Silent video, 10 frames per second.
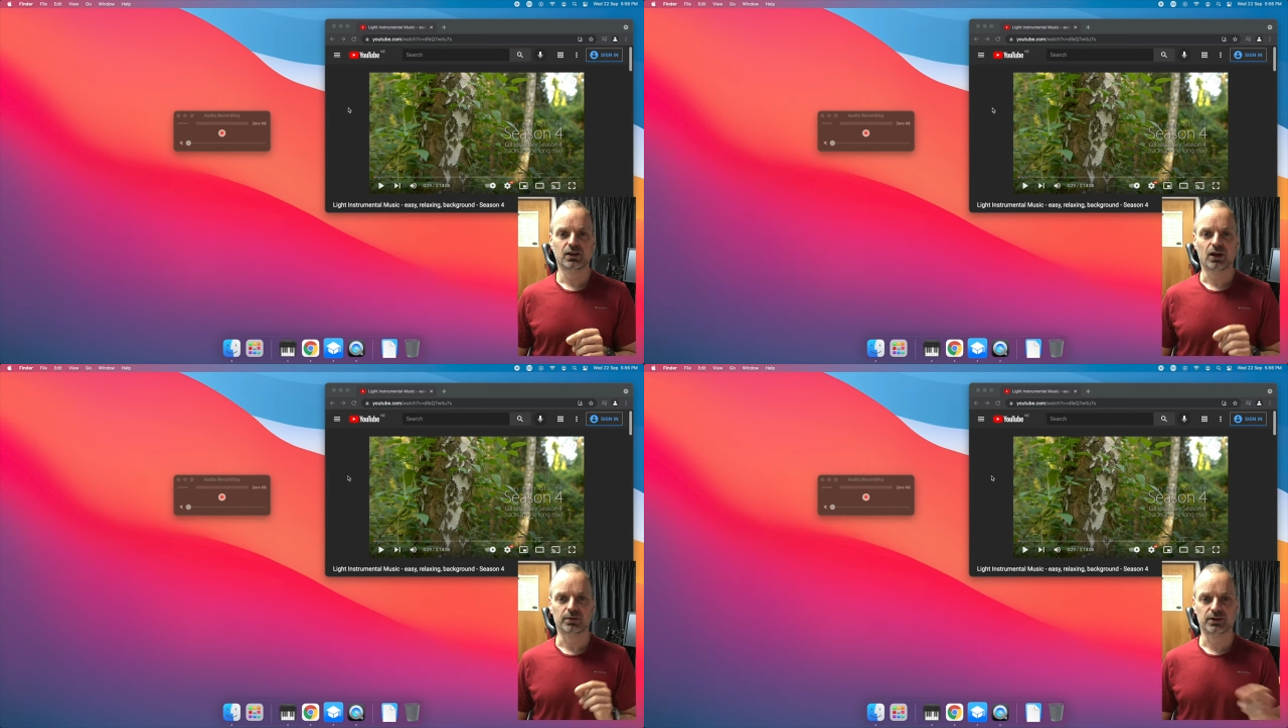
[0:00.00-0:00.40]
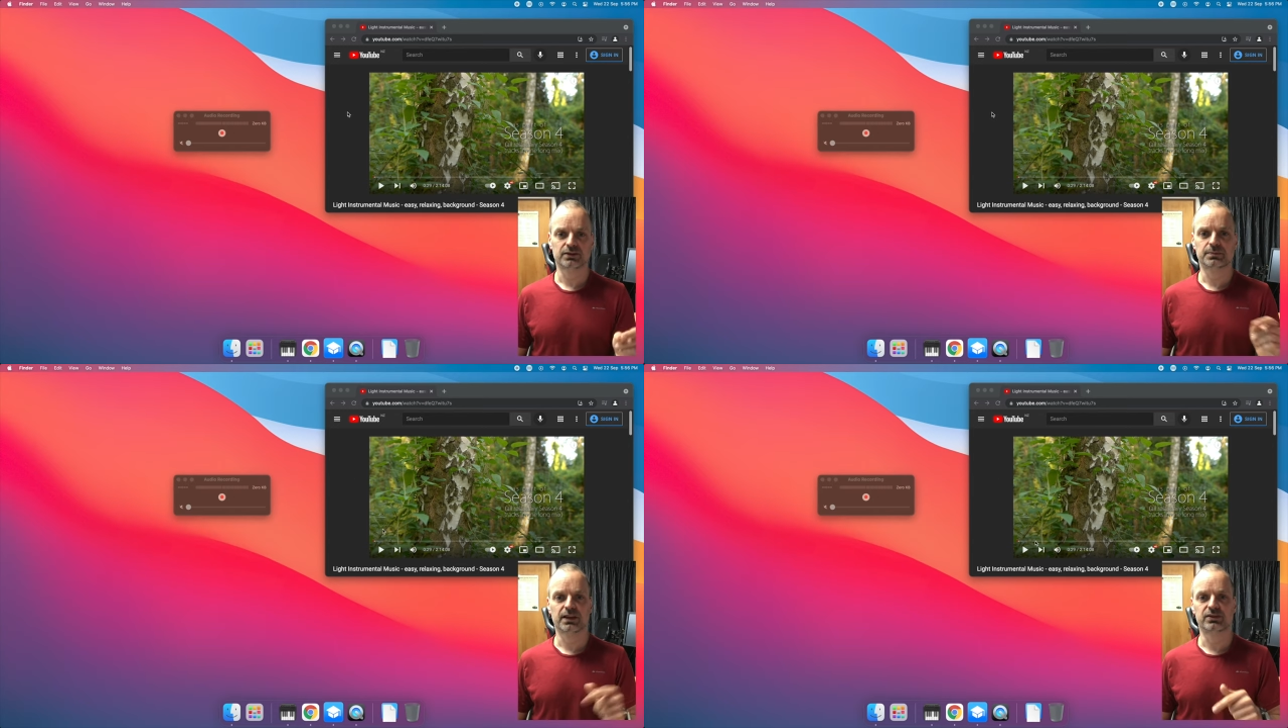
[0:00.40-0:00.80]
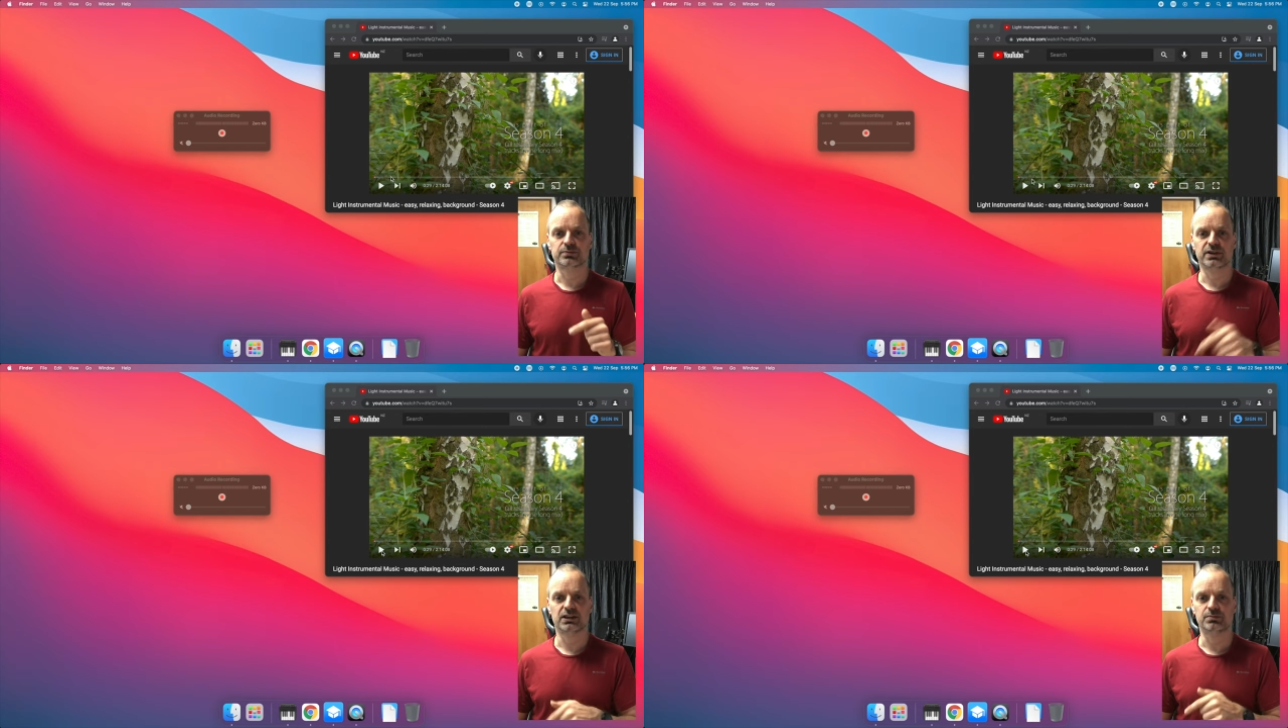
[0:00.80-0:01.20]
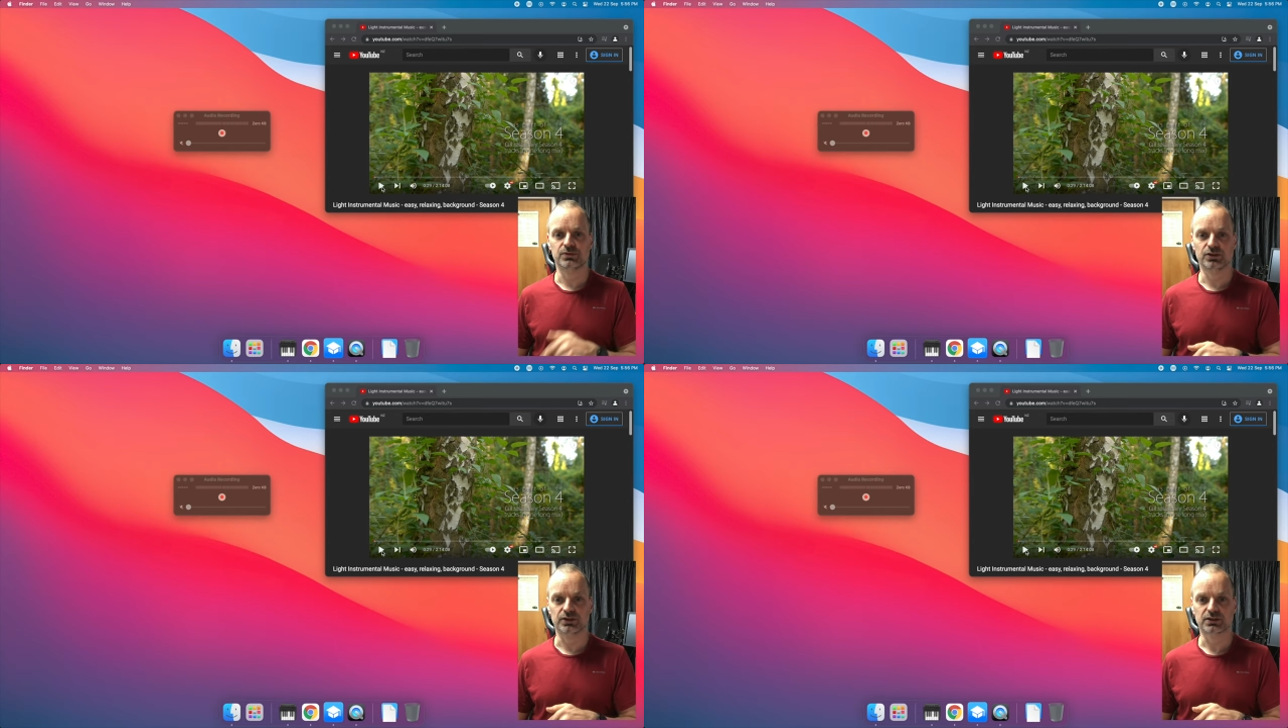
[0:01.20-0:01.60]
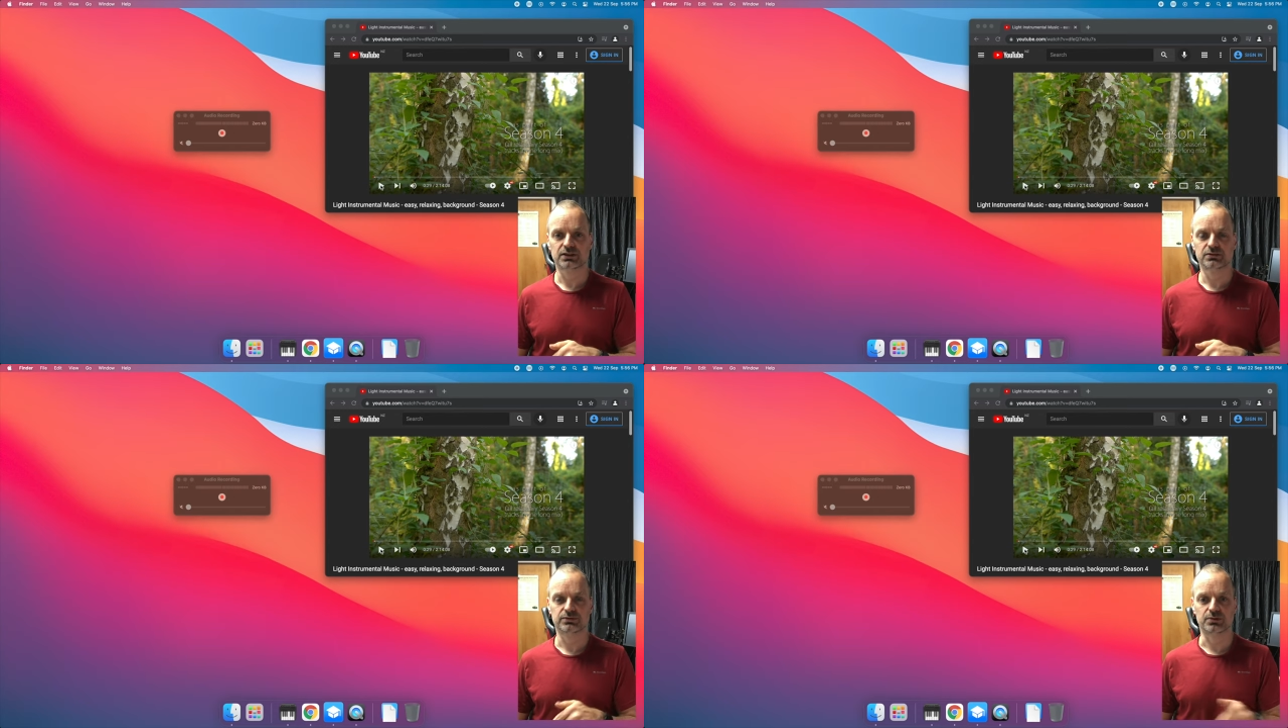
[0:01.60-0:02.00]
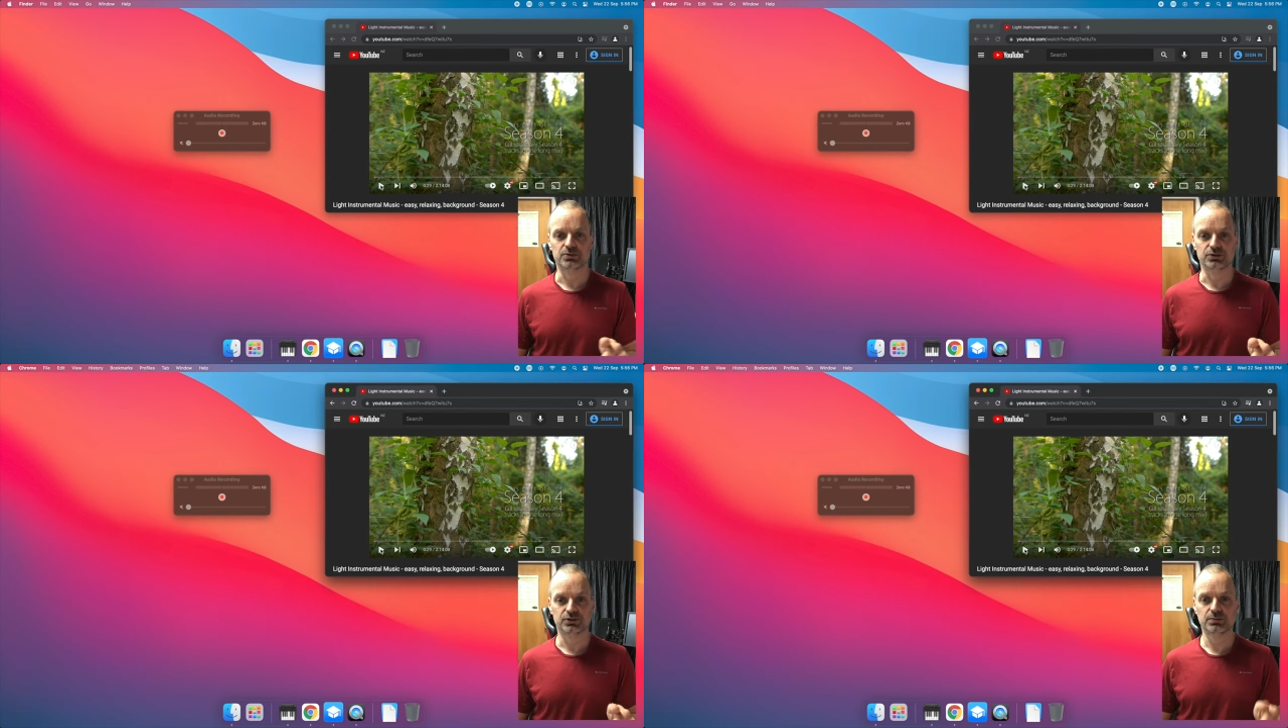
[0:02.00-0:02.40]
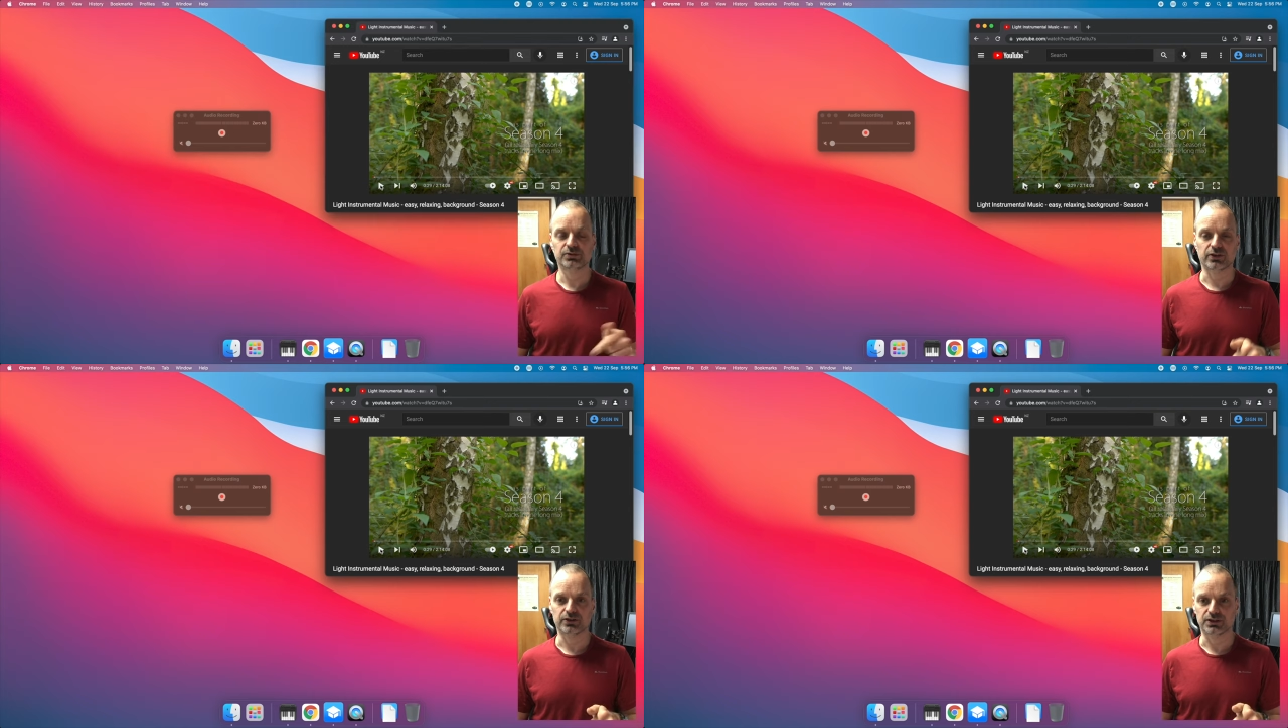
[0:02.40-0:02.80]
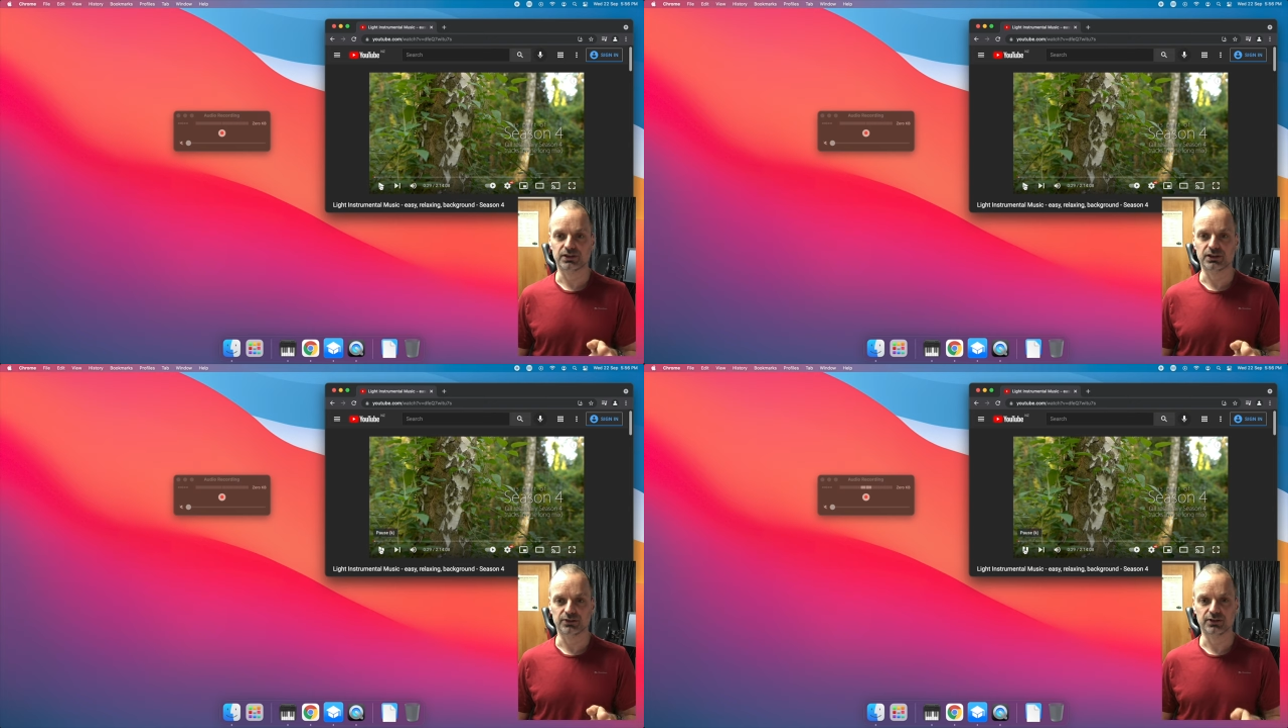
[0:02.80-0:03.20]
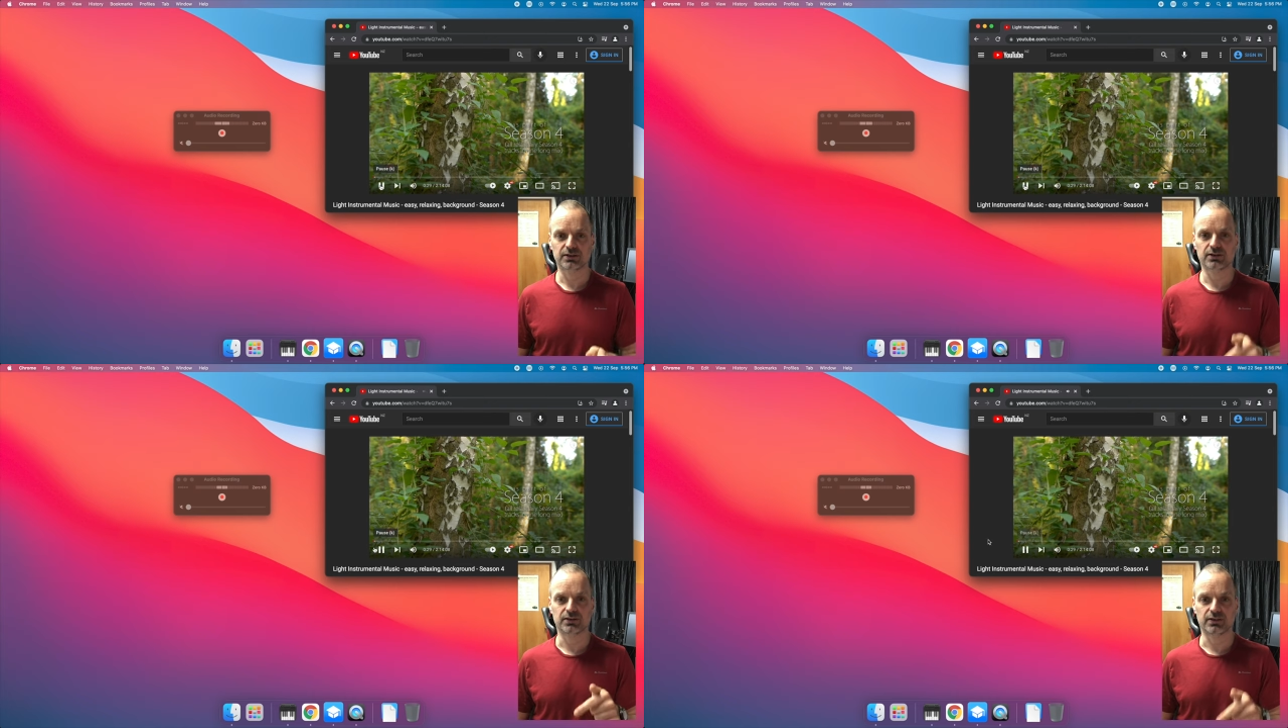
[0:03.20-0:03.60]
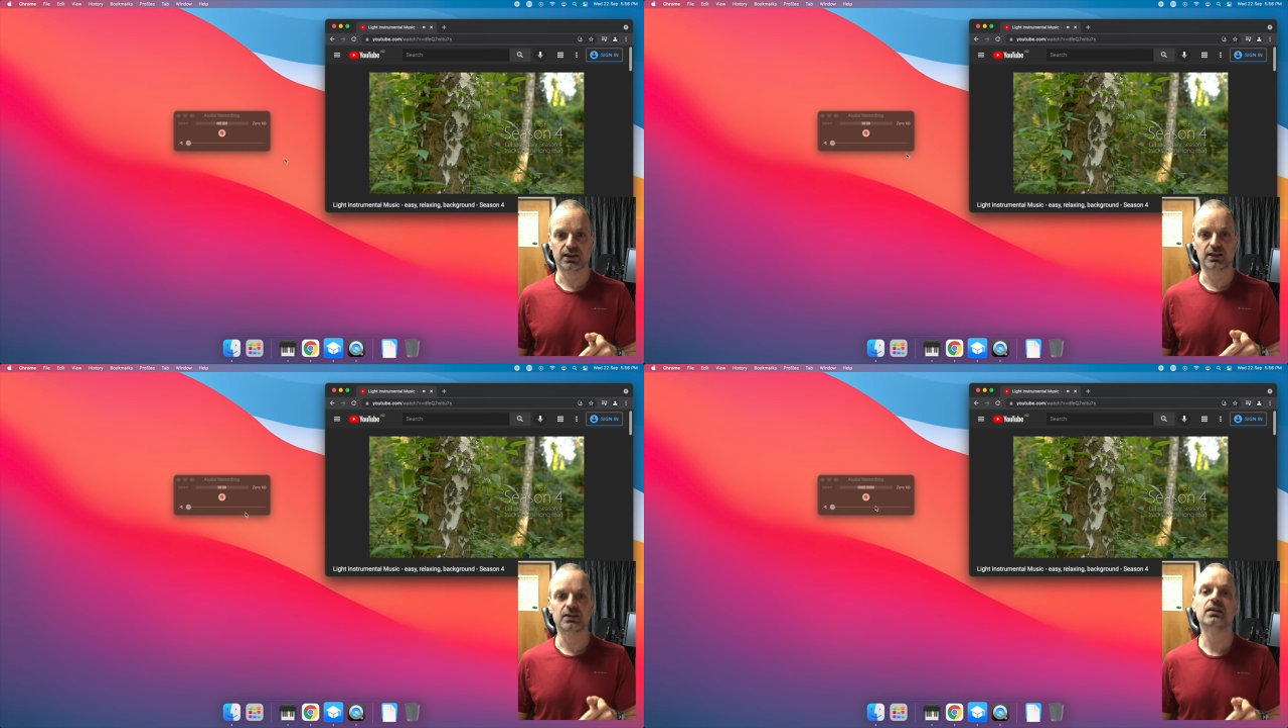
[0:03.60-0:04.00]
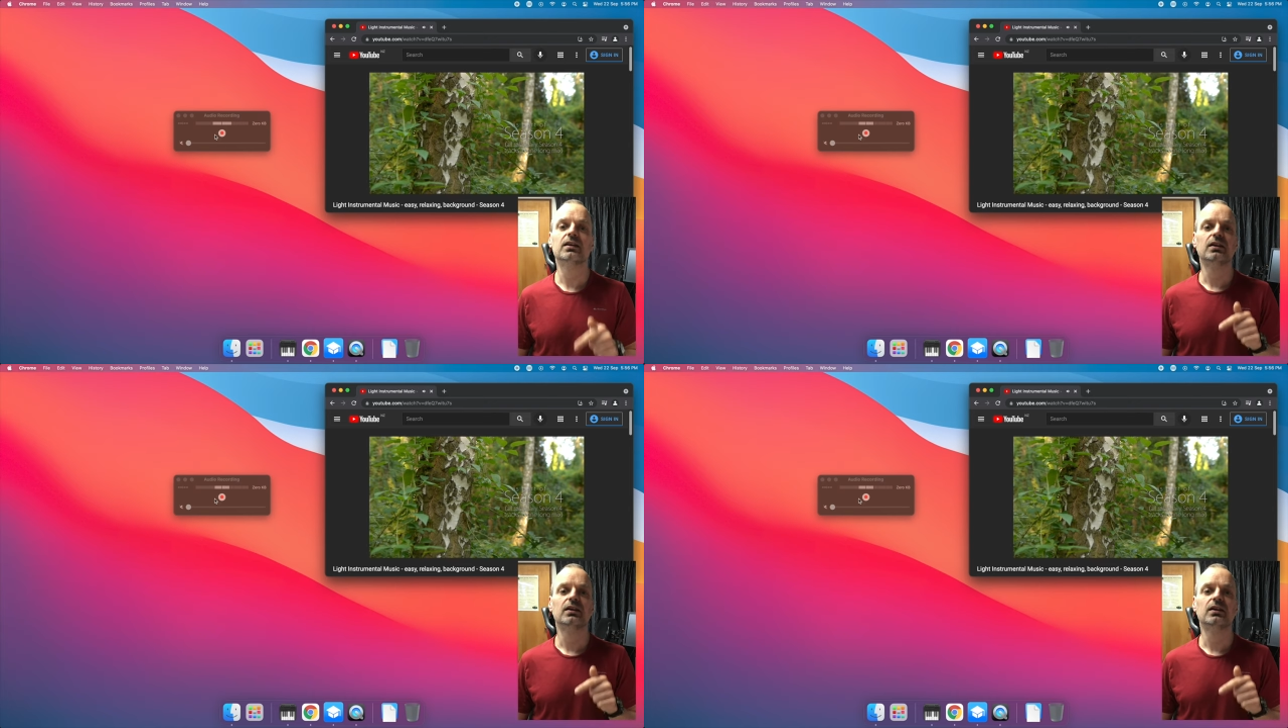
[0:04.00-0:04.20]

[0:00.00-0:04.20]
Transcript: I'm going to play some random music from YouTube so that you can hear it, and then